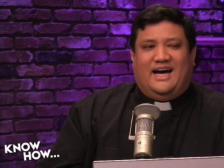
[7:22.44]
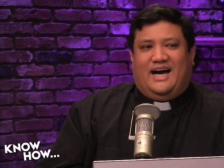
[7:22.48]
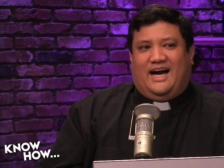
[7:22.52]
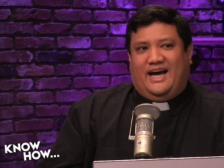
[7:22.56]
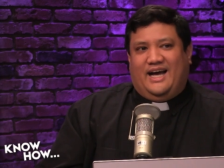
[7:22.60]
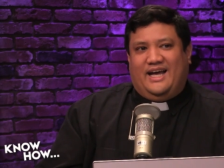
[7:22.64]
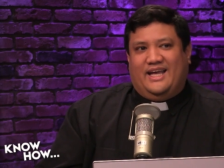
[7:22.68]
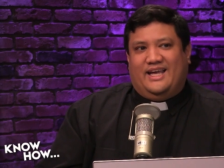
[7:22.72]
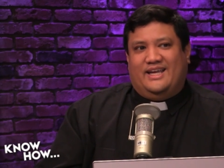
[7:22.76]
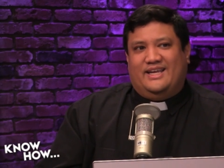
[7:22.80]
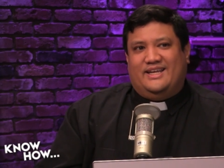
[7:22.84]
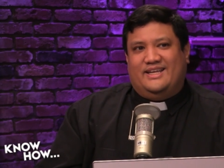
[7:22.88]

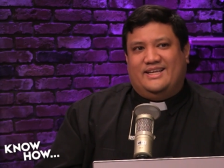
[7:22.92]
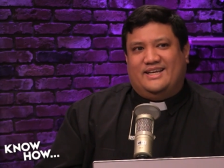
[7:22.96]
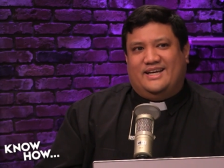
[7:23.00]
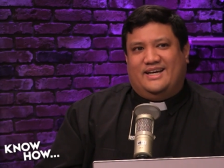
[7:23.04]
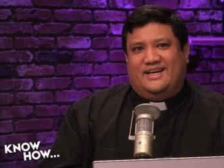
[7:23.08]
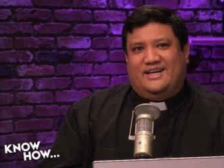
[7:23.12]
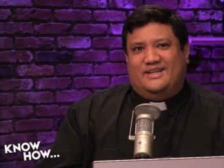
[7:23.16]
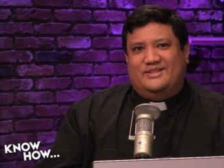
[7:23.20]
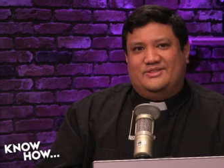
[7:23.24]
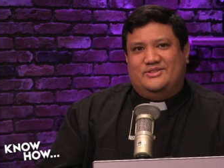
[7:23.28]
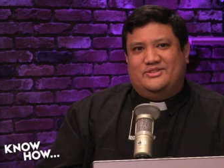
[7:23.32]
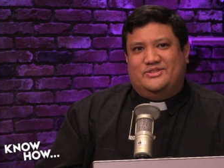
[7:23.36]
i
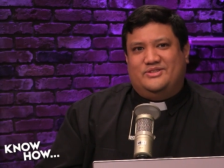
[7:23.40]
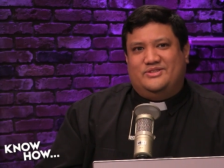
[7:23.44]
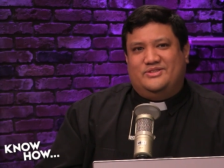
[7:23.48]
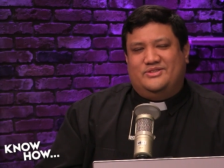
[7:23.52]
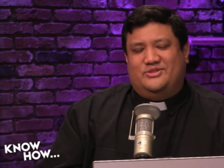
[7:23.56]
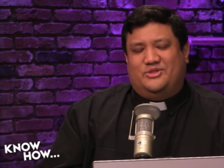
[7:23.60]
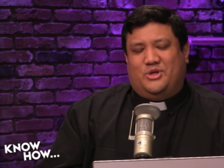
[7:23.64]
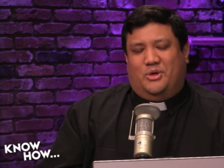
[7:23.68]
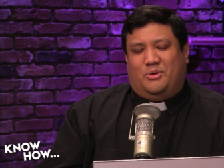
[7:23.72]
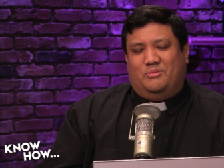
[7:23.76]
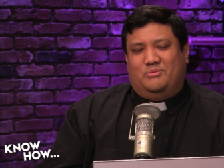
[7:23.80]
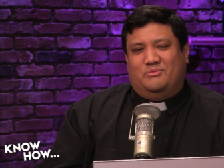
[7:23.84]
uh,
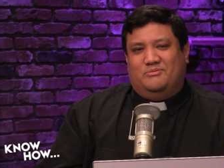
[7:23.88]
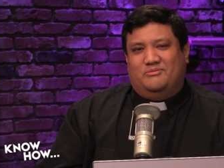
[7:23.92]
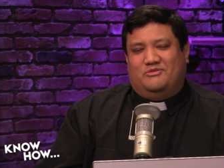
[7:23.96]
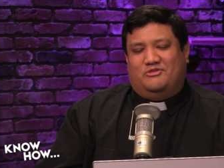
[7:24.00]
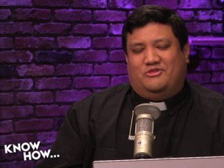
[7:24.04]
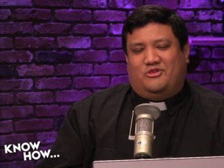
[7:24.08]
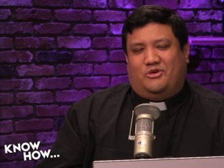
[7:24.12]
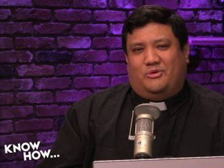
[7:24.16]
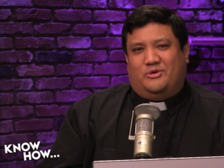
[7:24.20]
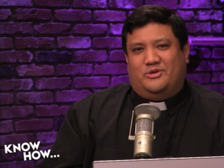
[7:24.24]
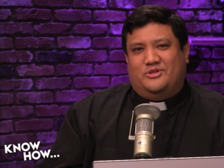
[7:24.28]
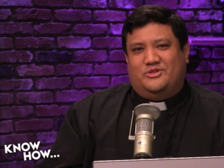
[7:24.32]
don't
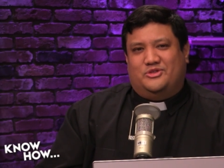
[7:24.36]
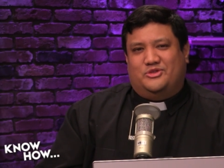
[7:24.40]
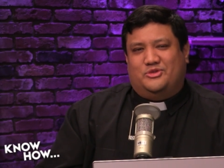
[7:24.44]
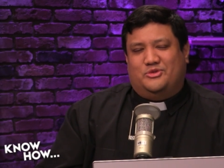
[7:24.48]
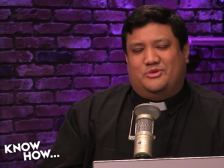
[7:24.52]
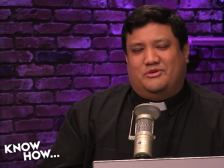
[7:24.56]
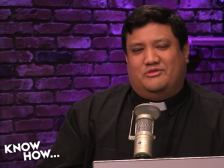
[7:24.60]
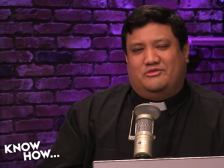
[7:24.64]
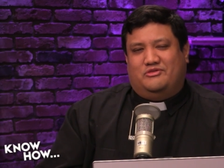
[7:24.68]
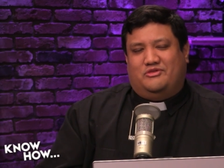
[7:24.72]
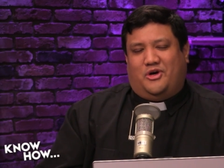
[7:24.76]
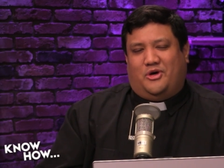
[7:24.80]
forward
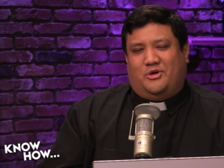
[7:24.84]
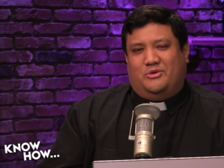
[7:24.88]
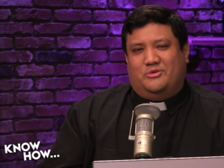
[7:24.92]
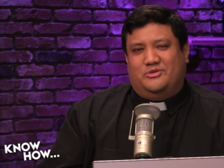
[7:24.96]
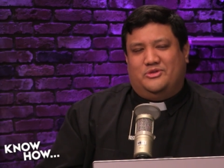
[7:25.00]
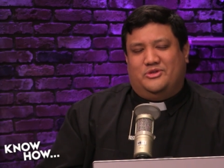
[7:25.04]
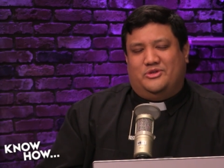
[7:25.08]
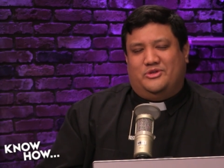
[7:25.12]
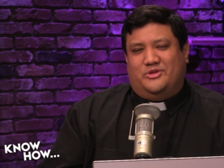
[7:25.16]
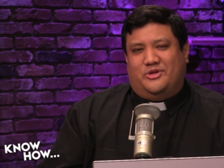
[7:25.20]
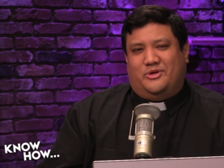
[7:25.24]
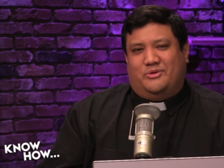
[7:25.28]
to a
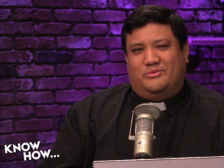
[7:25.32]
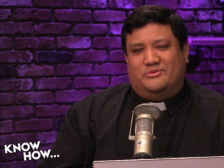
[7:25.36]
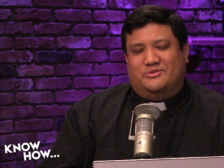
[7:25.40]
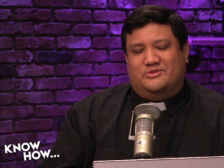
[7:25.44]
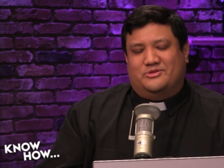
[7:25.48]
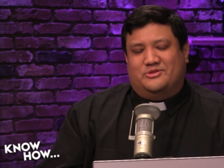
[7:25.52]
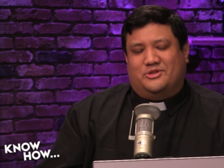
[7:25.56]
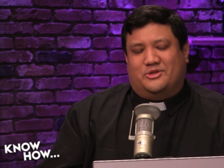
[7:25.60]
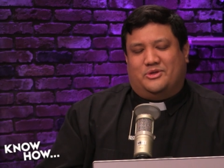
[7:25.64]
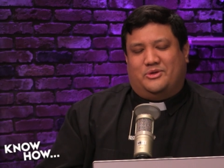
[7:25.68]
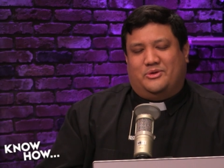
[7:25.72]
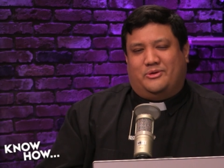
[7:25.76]
phone you don't
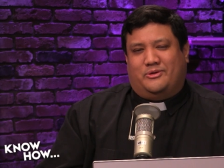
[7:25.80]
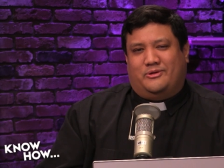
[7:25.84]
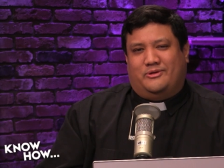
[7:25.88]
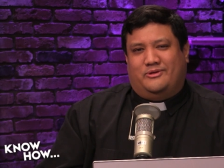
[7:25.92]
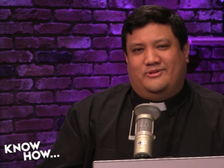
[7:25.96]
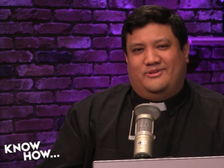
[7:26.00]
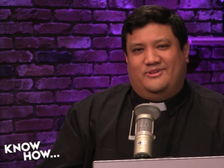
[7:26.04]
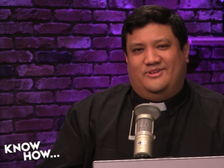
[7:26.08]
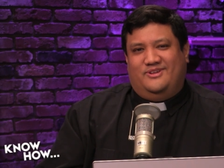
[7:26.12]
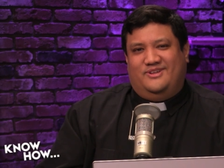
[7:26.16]
secure